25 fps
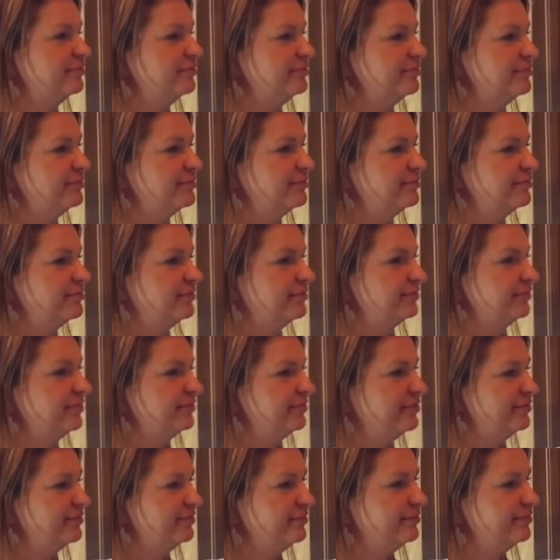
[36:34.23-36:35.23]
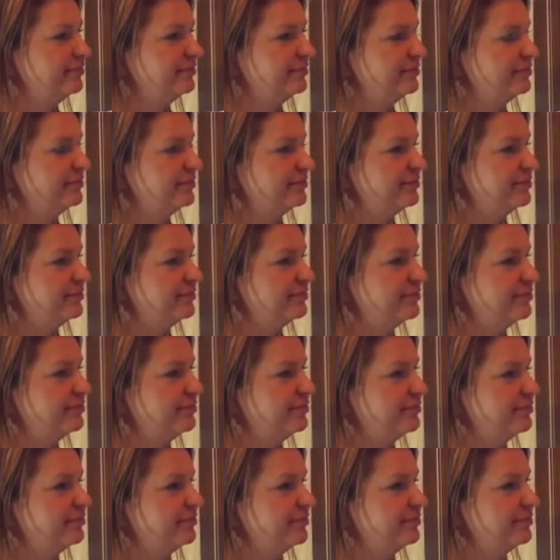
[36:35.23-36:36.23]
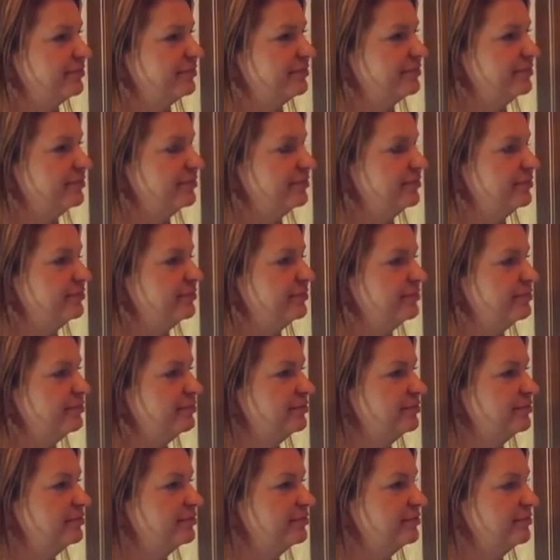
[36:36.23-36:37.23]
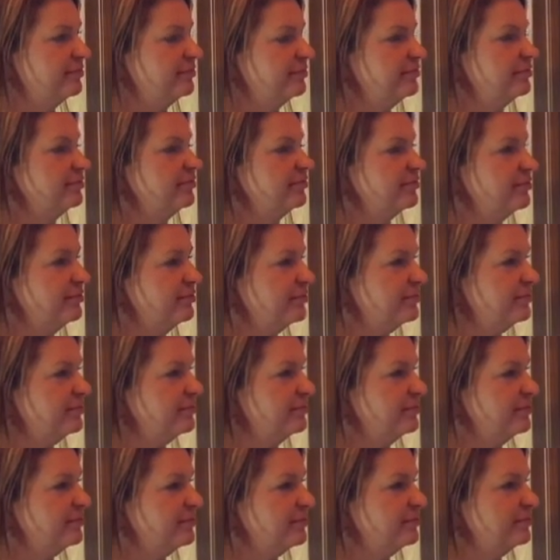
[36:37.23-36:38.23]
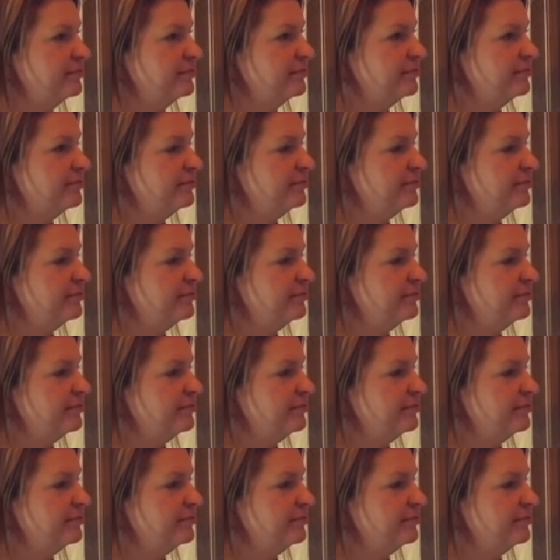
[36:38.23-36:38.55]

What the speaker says: This person isn't speaking.